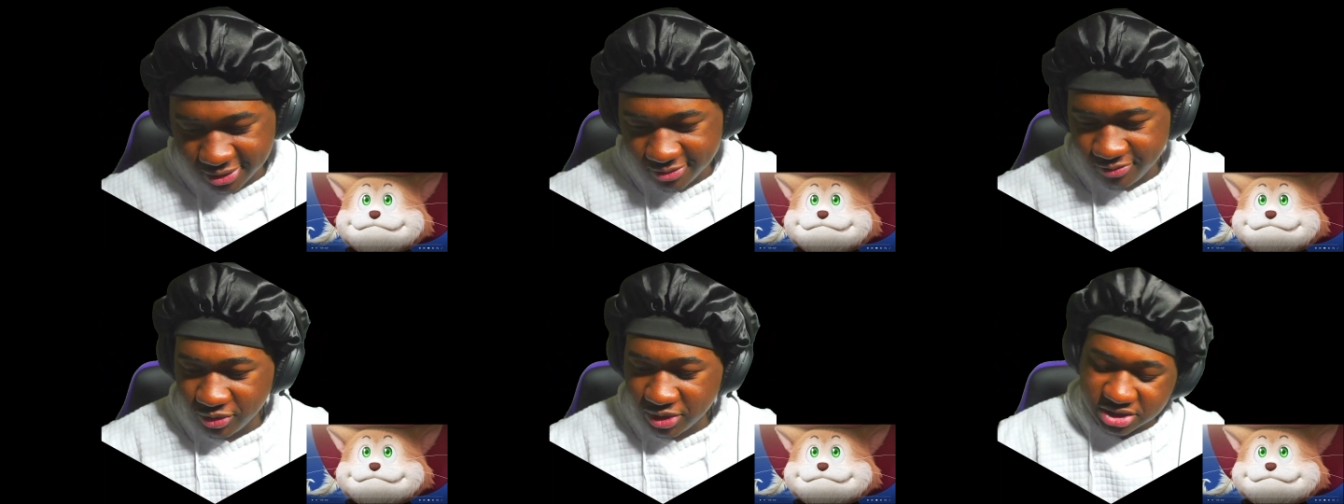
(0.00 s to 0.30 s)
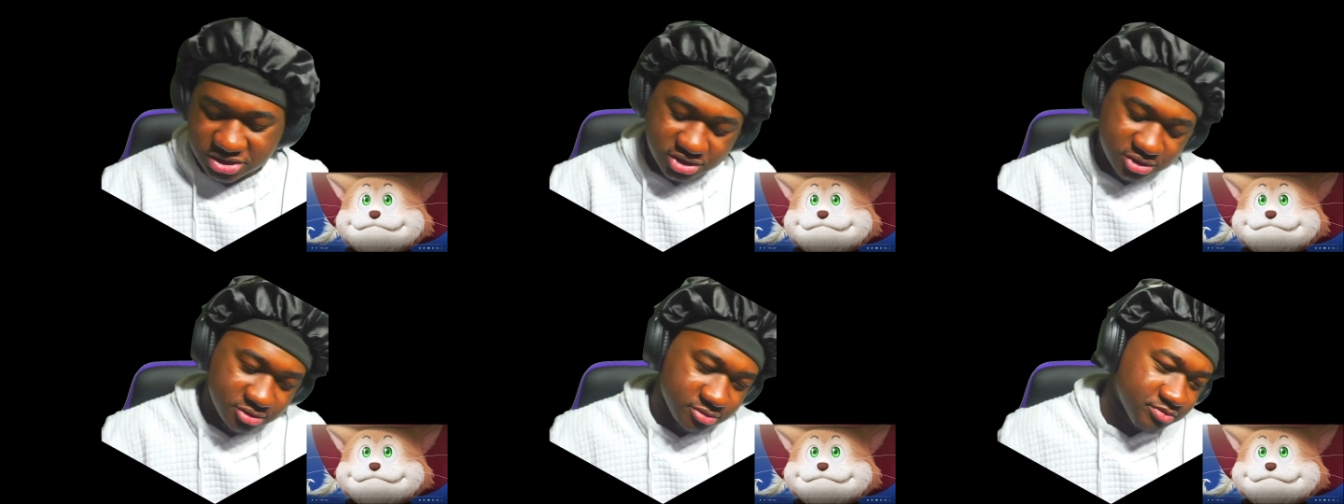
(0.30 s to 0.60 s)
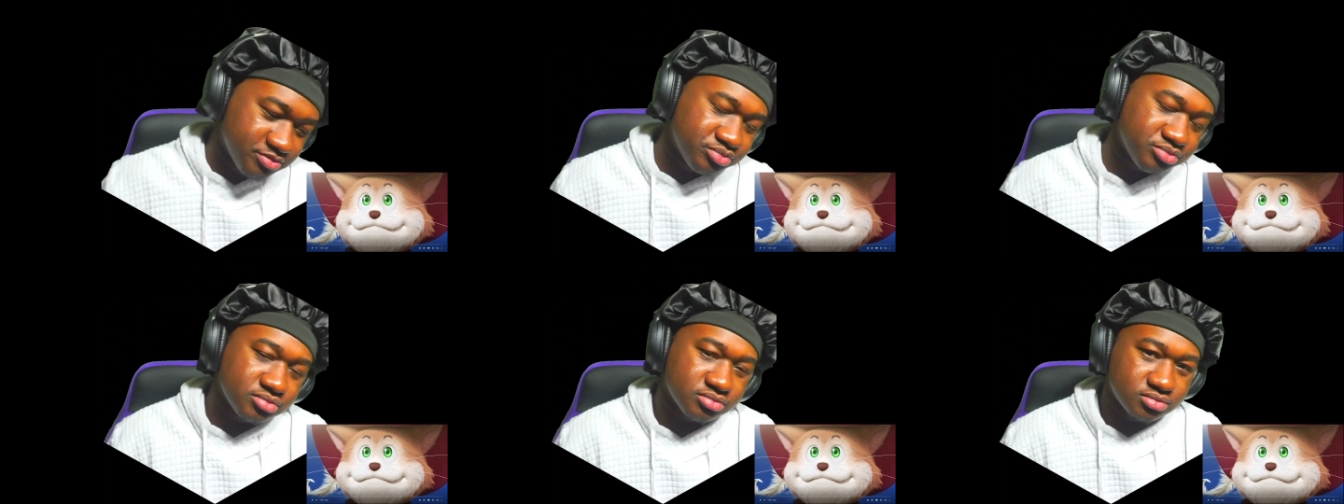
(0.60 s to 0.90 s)
Listen,
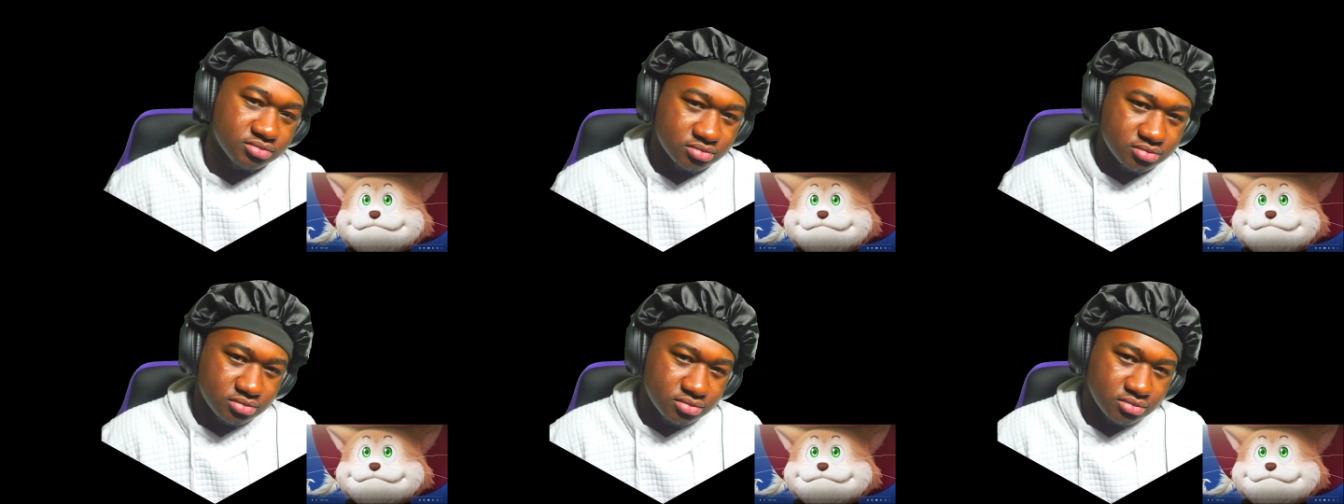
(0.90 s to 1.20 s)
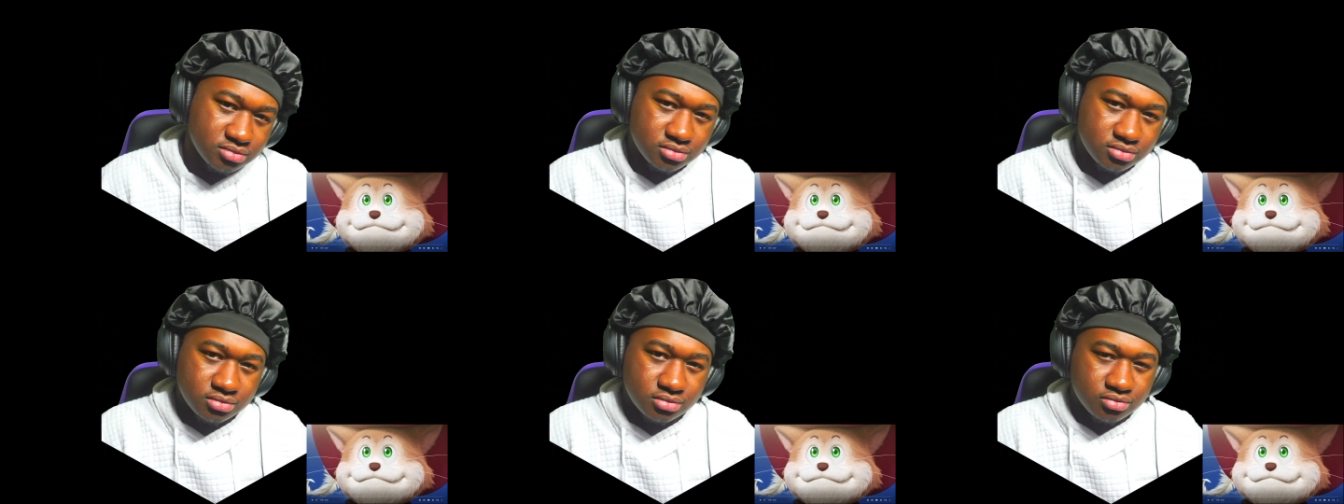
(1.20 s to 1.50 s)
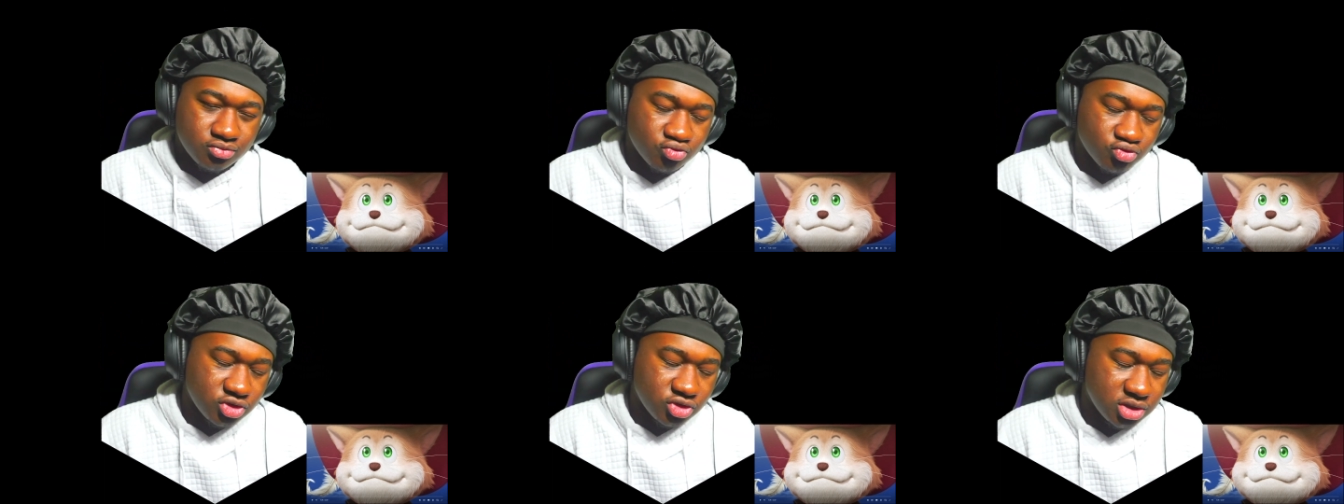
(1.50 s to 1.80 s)

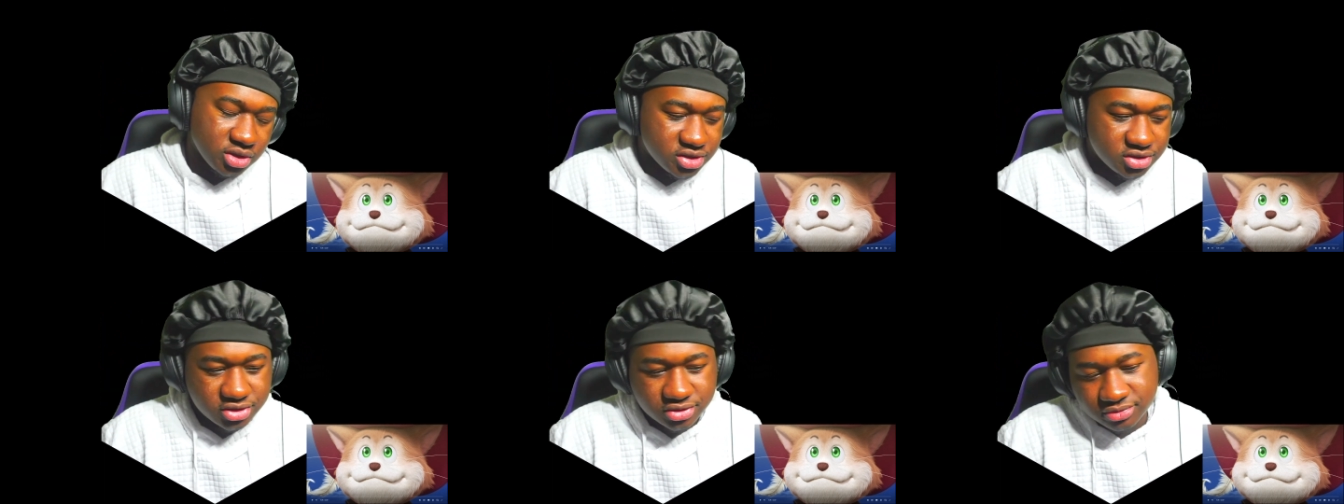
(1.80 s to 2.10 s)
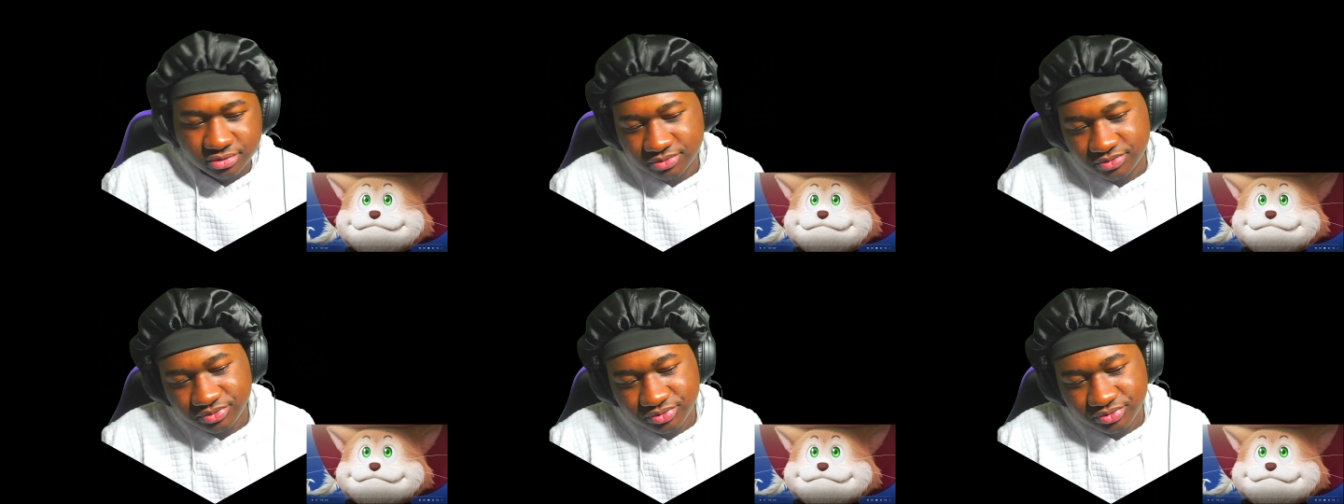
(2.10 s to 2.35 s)
listen.